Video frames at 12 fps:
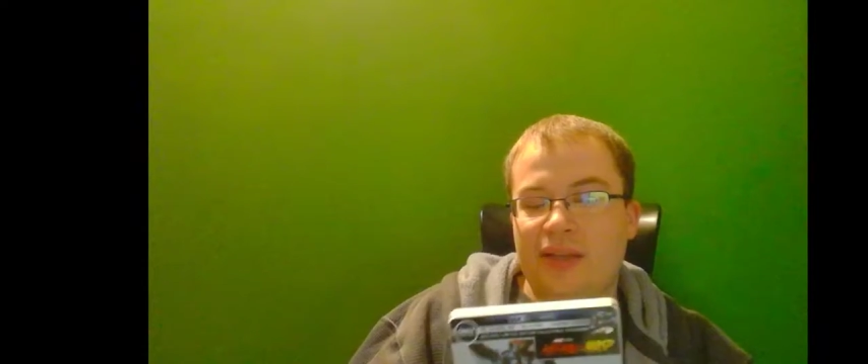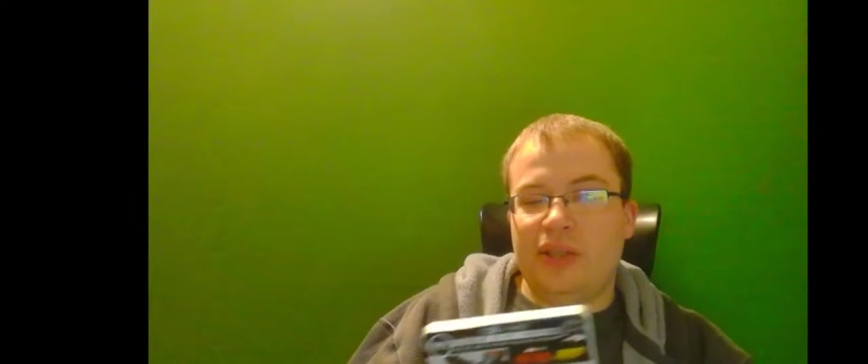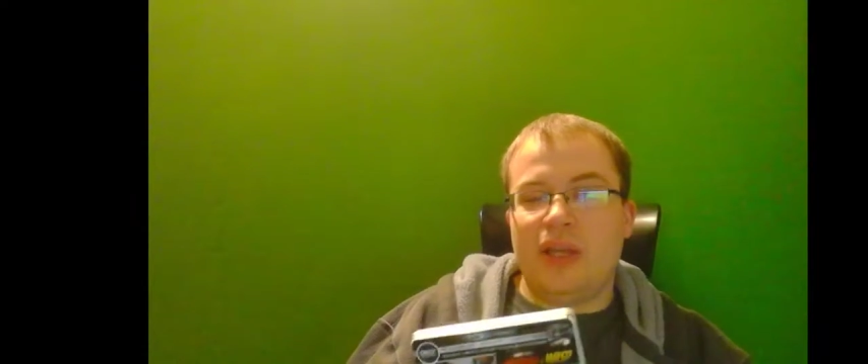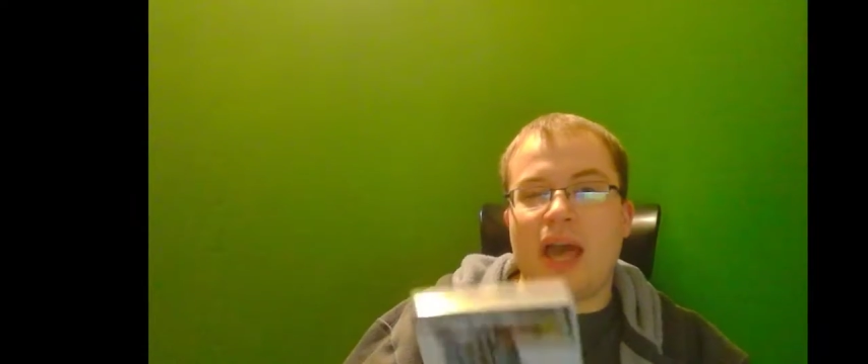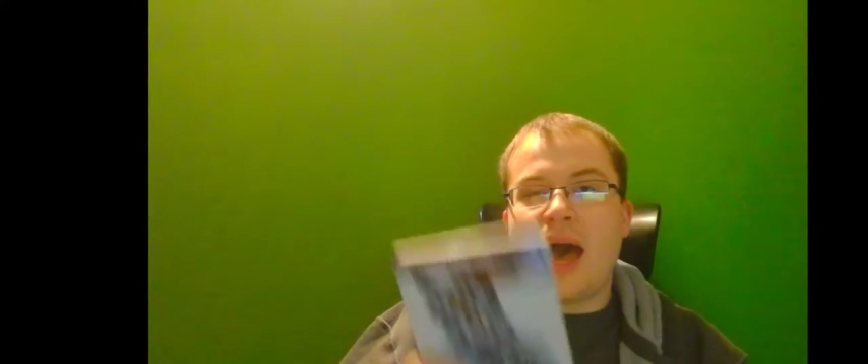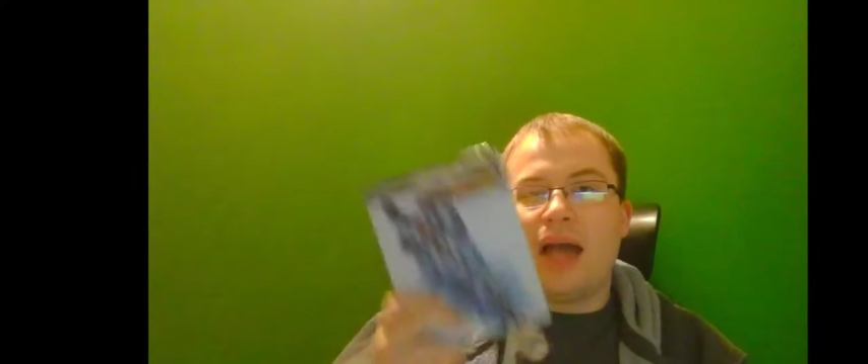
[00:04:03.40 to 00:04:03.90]

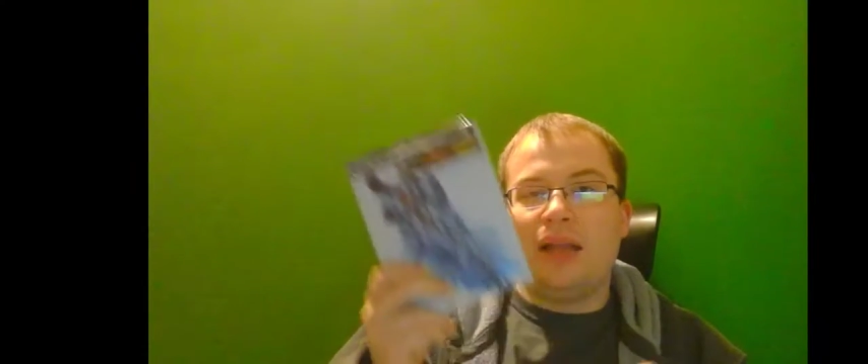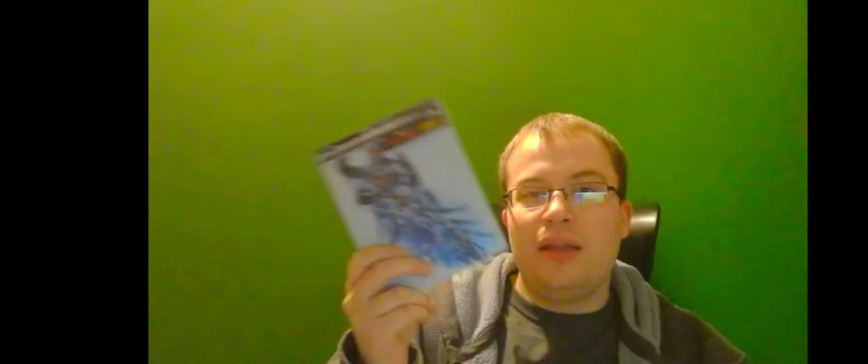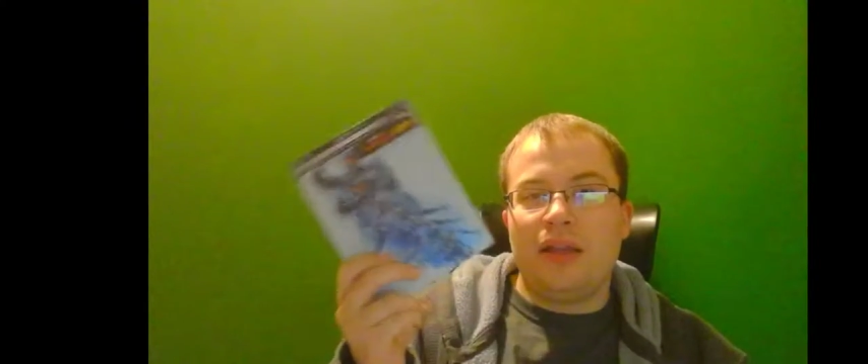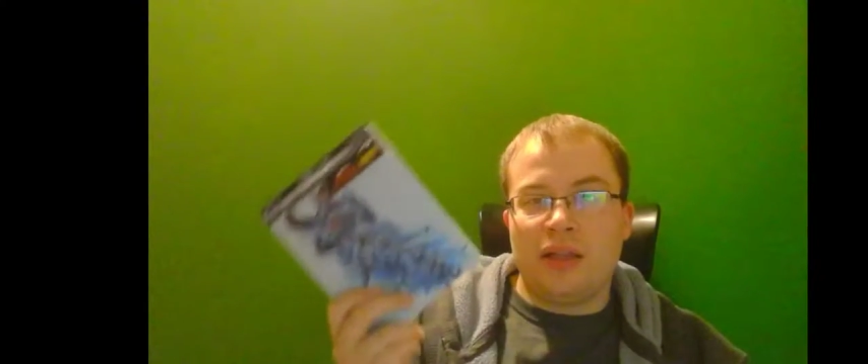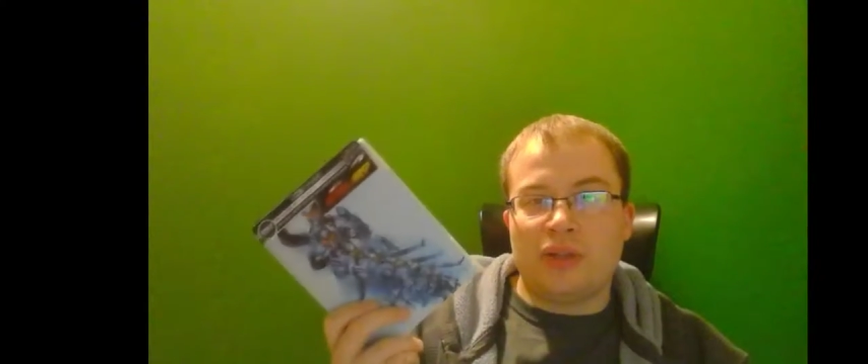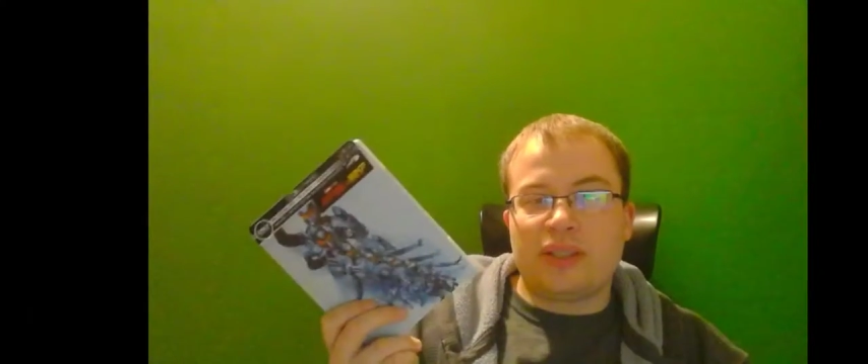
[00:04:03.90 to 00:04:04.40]
you got,
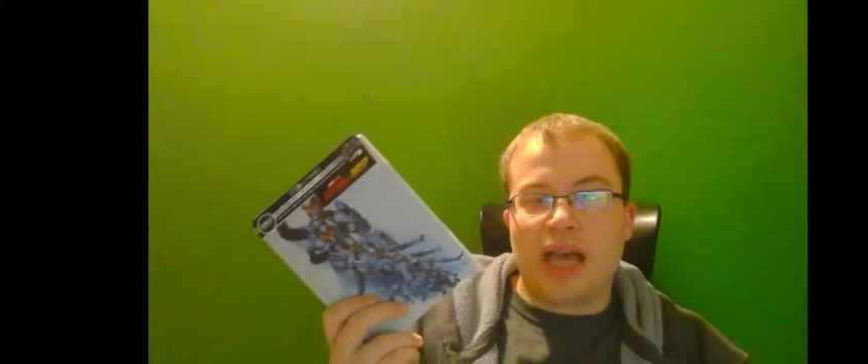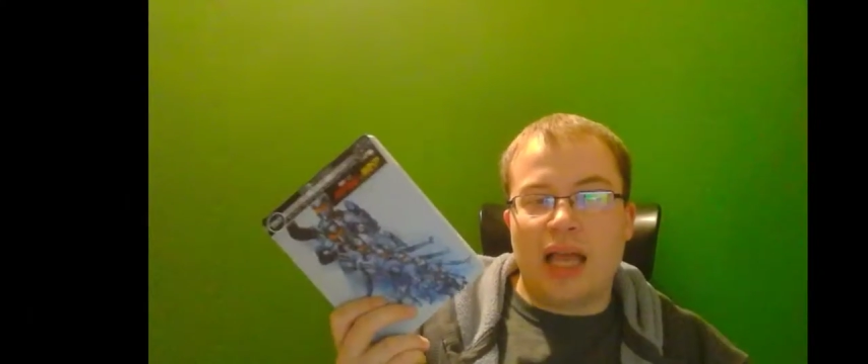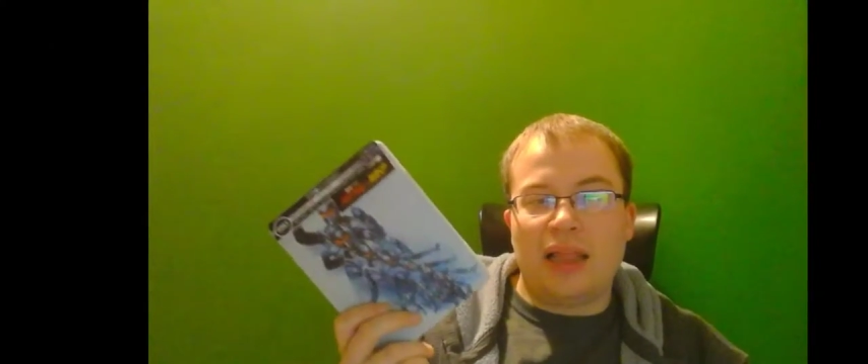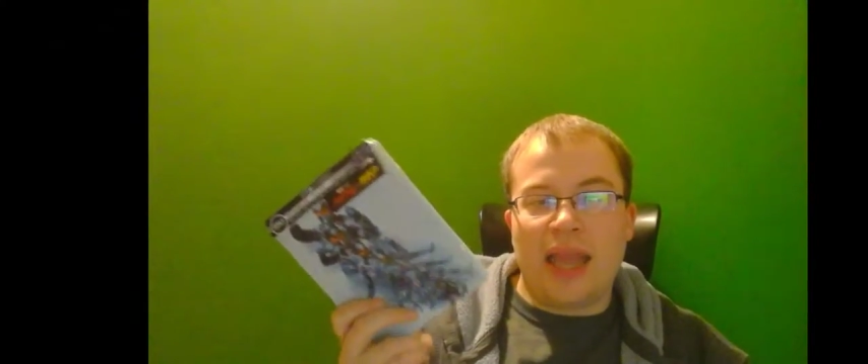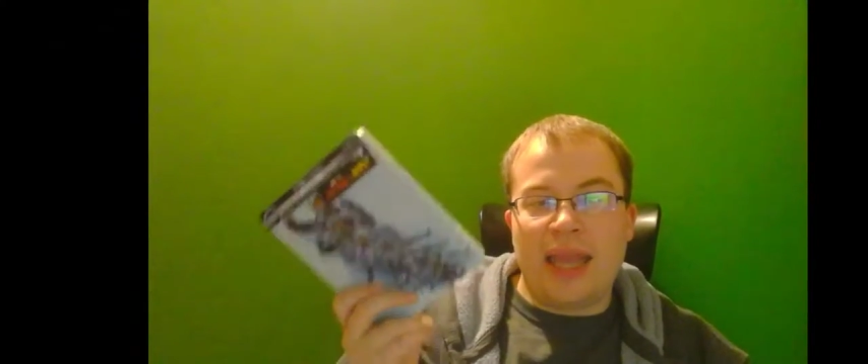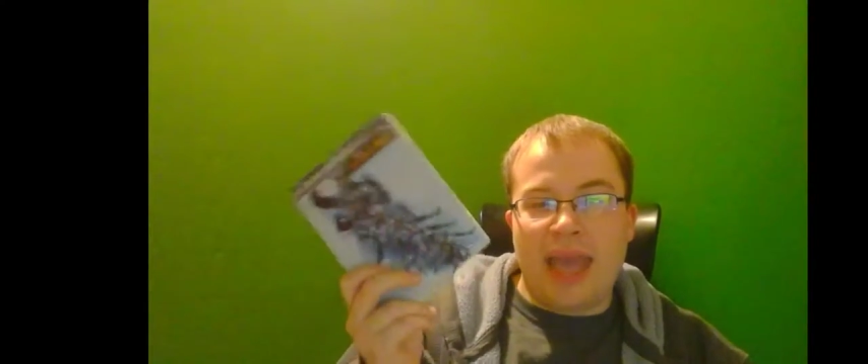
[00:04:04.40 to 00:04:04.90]
you know,
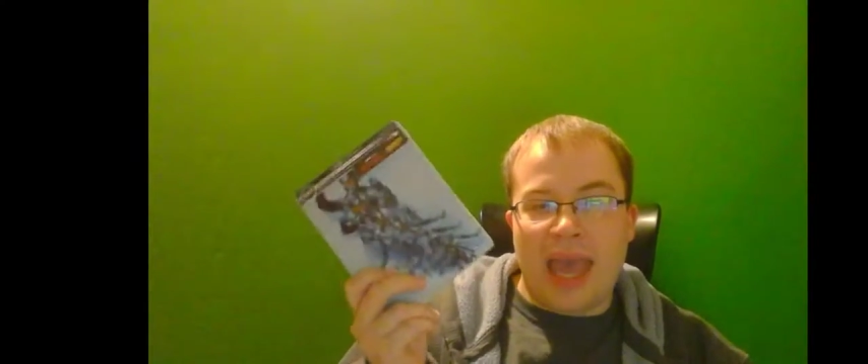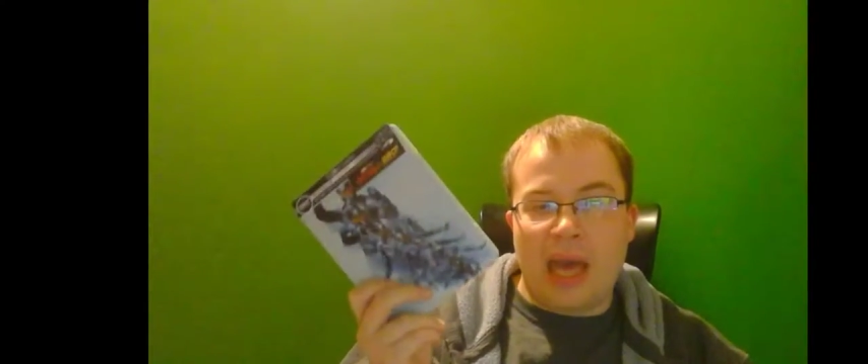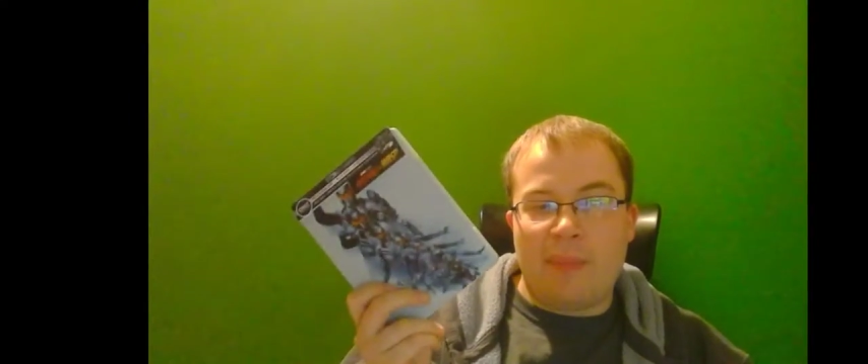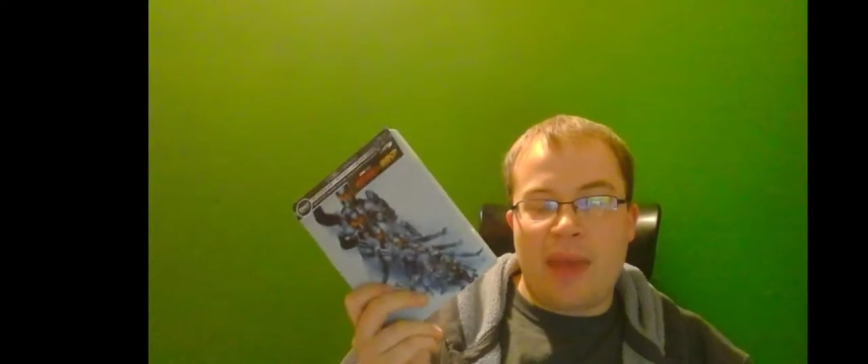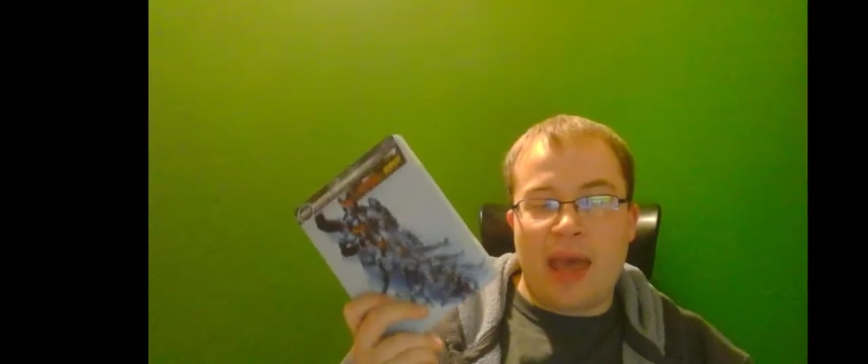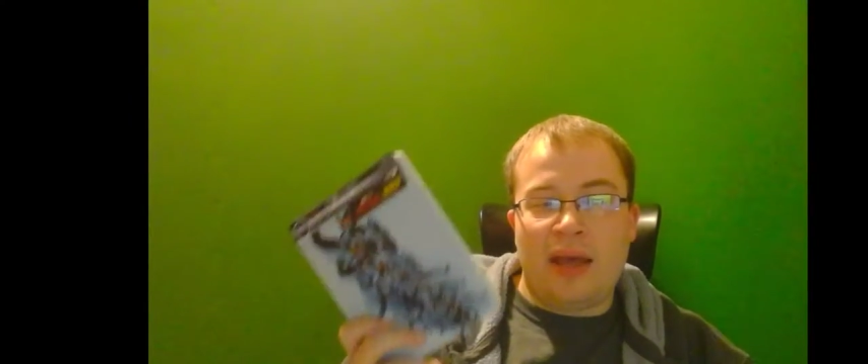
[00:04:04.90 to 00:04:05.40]
Scott Lang,
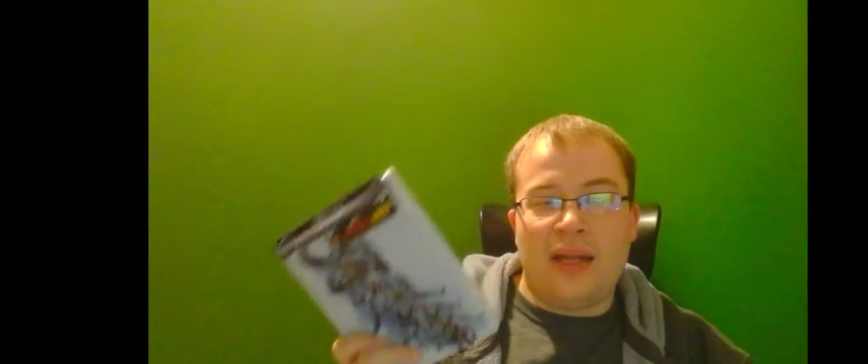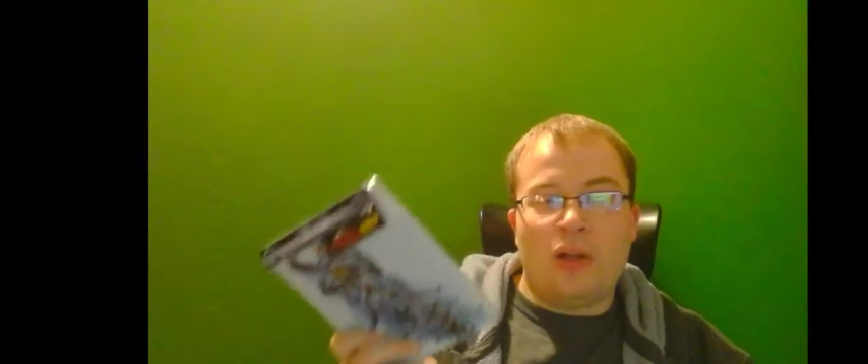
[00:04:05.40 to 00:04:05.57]
Ant-Man,